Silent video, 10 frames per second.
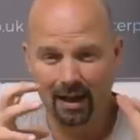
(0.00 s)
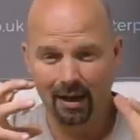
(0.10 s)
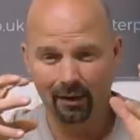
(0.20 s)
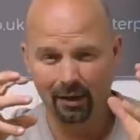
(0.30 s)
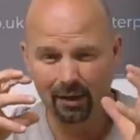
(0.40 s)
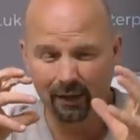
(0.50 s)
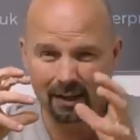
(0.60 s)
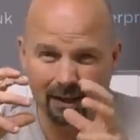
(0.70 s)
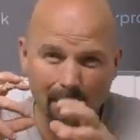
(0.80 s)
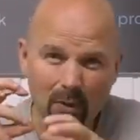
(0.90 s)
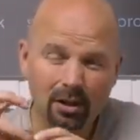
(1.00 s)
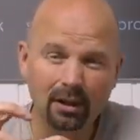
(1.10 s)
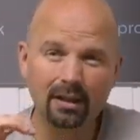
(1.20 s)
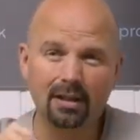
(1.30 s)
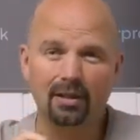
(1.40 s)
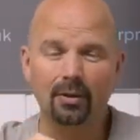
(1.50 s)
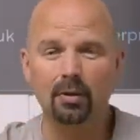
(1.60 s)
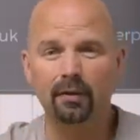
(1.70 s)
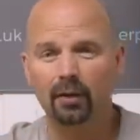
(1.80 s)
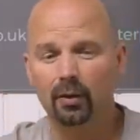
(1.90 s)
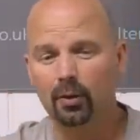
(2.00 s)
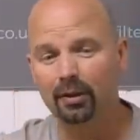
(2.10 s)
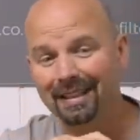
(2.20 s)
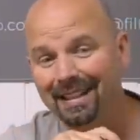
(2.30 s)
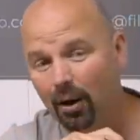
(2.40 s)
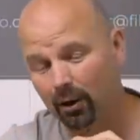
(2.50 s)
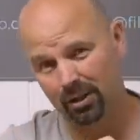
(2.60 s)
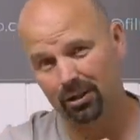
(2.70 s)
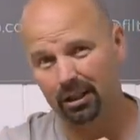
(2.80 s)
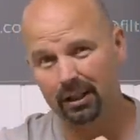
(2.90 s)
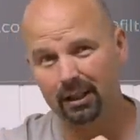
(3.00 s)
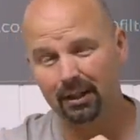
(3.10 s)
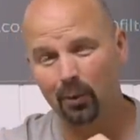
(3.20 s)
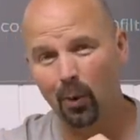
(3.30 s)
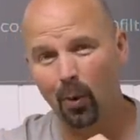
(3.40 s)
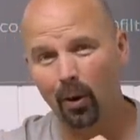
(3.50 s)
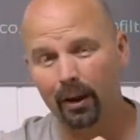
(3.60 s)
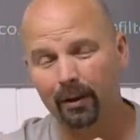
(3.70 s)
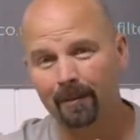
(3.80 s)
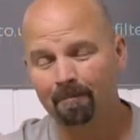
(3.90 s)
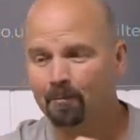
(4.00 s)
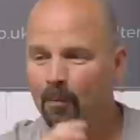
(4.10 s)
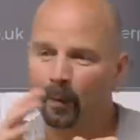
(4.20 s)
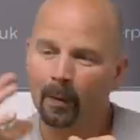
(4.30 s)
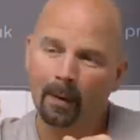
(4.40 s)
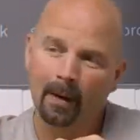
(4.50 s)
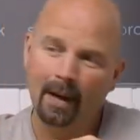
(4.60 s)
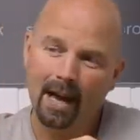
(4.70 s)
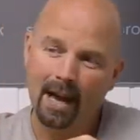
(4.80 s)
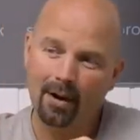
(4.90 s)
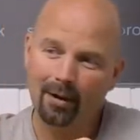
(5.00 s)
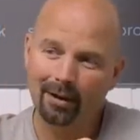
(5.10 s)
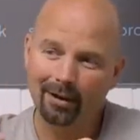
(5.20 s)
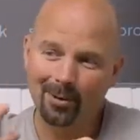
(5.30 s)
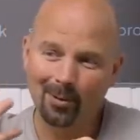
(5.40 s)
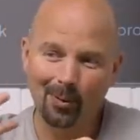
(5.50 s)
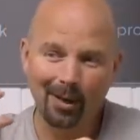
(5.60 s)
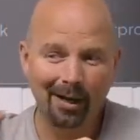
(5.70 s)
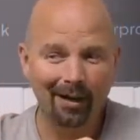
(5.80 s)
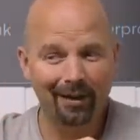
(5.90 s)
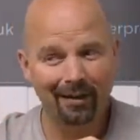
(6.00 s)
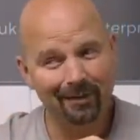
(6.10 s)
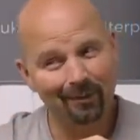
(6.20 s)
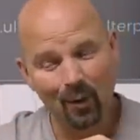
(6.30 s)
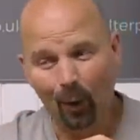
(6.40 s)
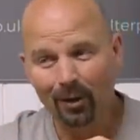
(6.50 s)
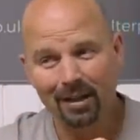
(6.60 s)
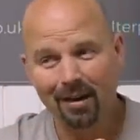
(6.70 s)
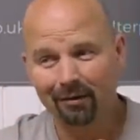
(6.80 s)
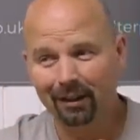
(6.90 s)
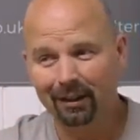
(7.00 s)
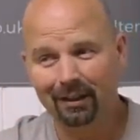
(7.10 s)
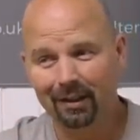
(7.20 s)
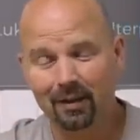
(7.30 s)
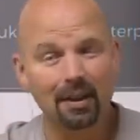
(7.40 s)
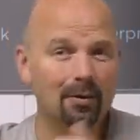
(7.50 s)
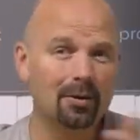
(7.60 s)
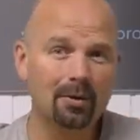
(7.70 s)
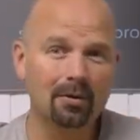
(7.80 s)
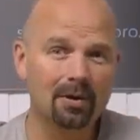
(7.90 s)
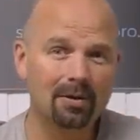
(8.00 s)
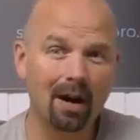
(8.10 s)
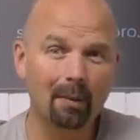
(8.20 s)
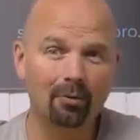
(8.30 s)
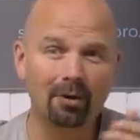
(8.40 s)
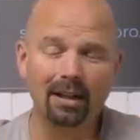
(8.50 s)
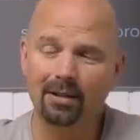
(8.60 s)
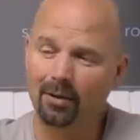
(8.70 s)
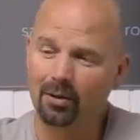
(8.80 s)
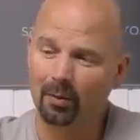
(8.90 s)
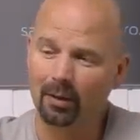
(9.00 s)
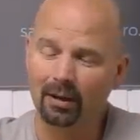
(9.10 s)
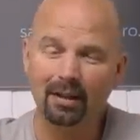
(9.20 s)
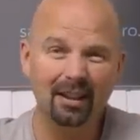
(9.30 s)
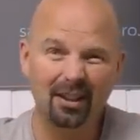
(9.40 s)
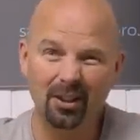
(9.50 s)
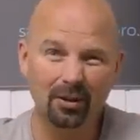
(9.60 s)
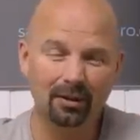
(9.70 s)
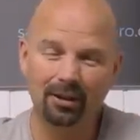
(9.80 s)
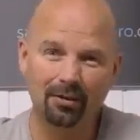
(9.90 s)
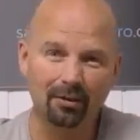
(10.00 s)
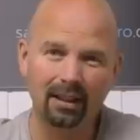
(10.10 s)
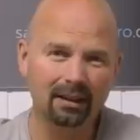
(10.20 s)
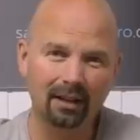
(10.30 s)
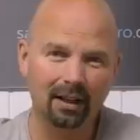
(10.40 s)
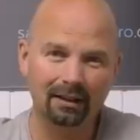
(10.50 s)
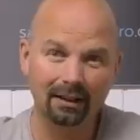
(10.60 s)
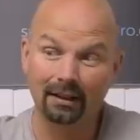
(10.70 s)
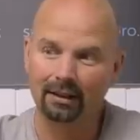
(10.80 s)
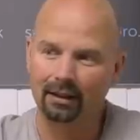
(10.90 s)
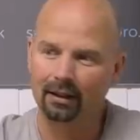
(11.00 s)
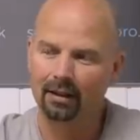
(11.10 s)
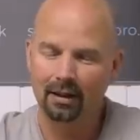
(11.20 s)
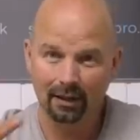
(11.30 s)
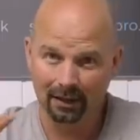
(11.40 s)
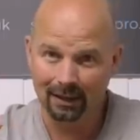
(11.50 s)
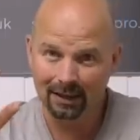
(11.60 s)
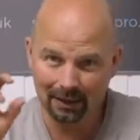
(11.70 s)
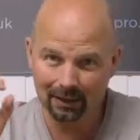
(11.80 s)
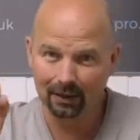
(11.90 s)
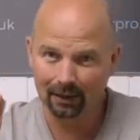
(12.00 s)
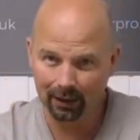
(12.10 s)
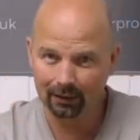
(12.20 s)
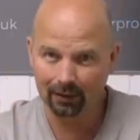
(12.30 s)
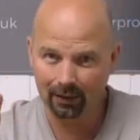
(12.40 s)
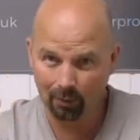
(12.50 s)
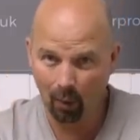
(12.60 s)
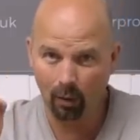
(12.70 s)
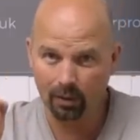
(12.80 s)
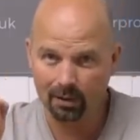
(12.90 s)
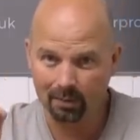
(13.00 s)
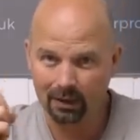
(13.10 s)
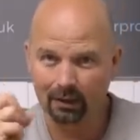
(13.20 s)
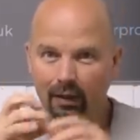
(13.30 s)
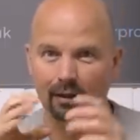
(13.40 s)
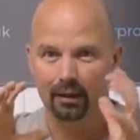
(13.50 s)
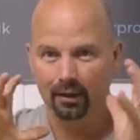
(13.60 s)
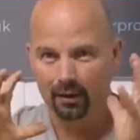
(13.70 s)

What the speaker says: areas of exceptionally slow flow, deoxygenated water, areas where ordinarily, if say you're just using ceramic rings or something, you couldn't create that in here. You need that porous media.